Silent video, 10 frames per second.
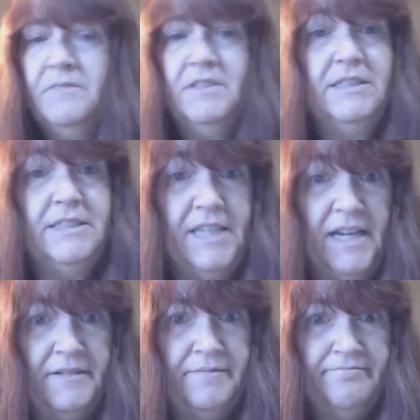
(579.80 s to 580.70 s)

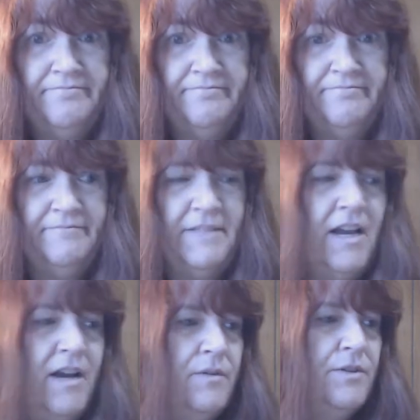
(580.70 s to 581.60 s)
yeah,
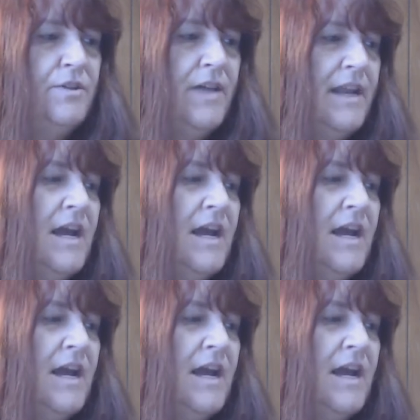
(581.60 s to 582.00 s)
I will do that.